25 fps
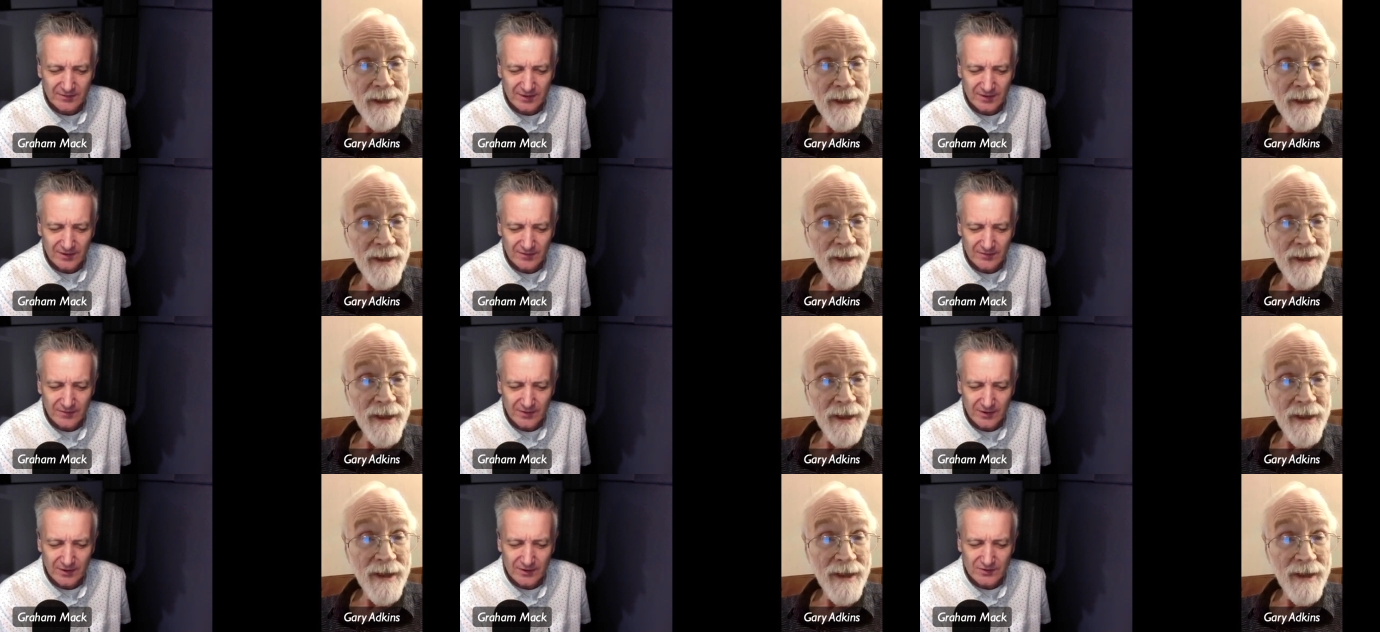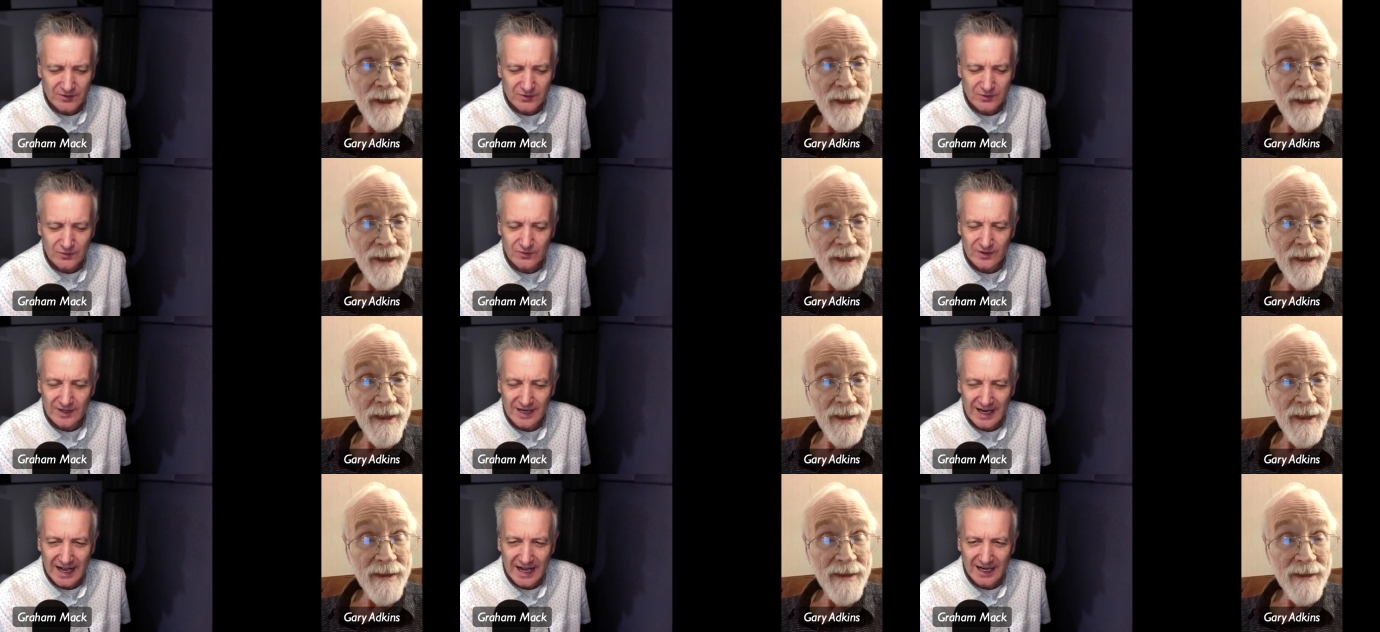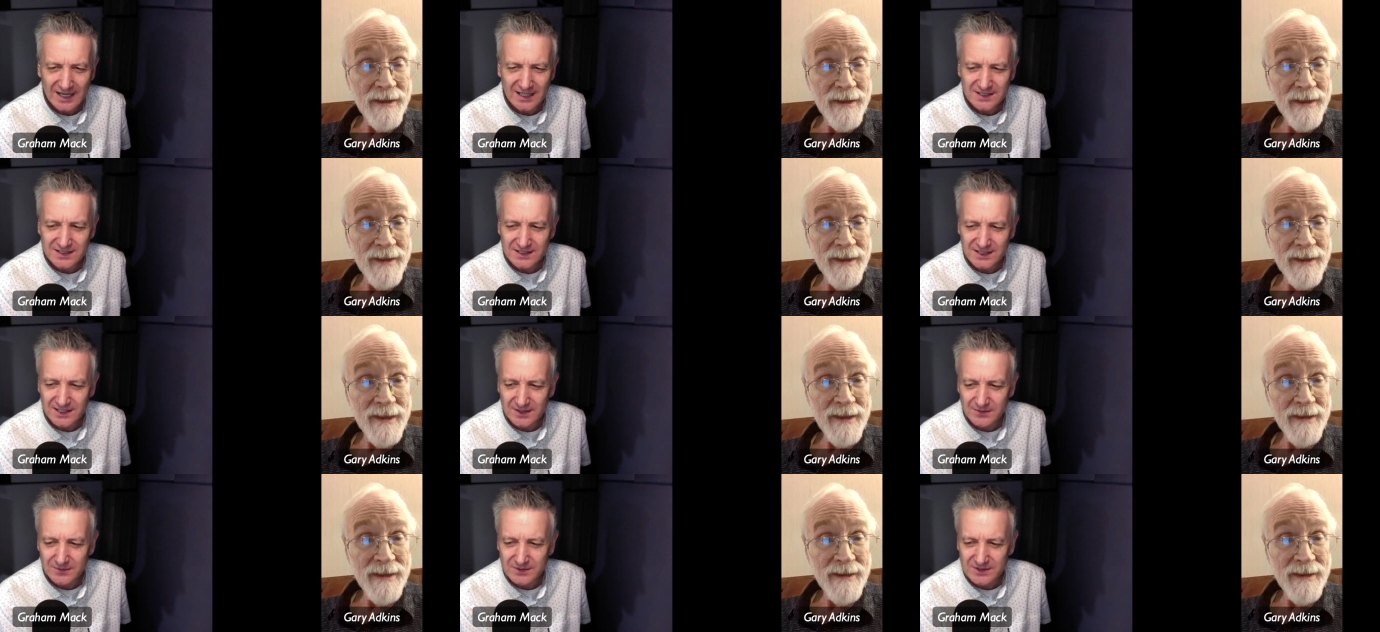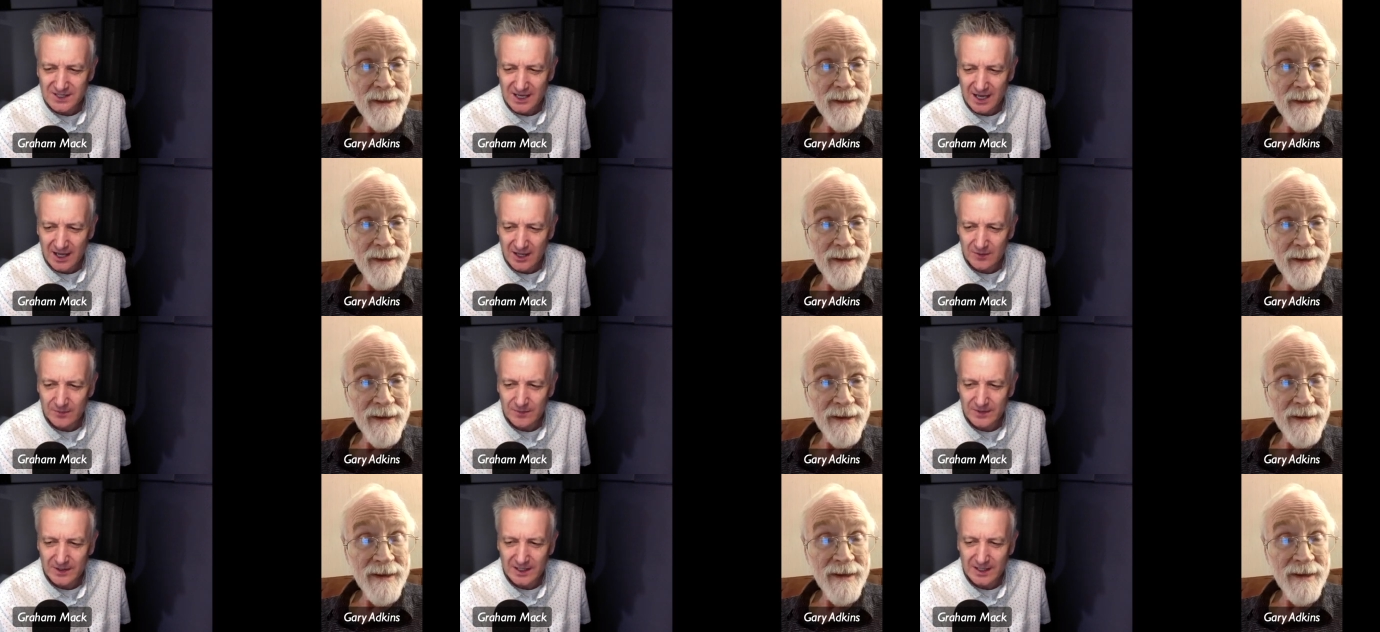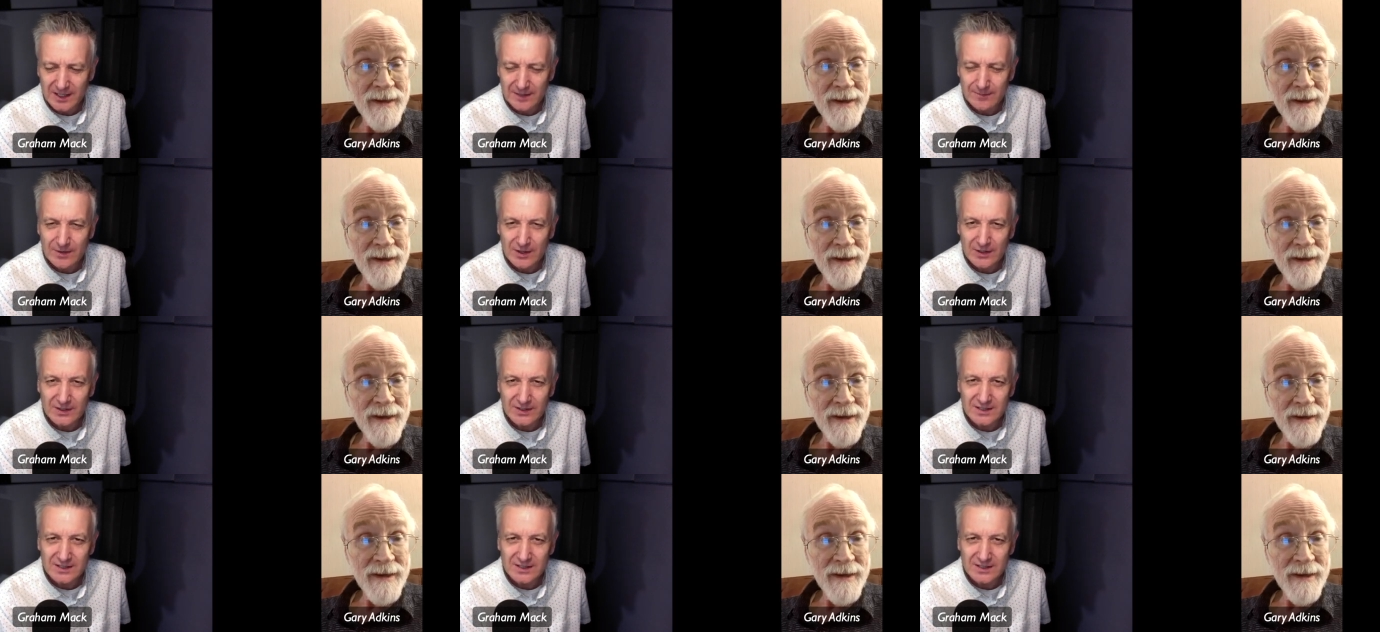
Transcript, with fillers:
Speaker 1: uh, virtual reality was helping him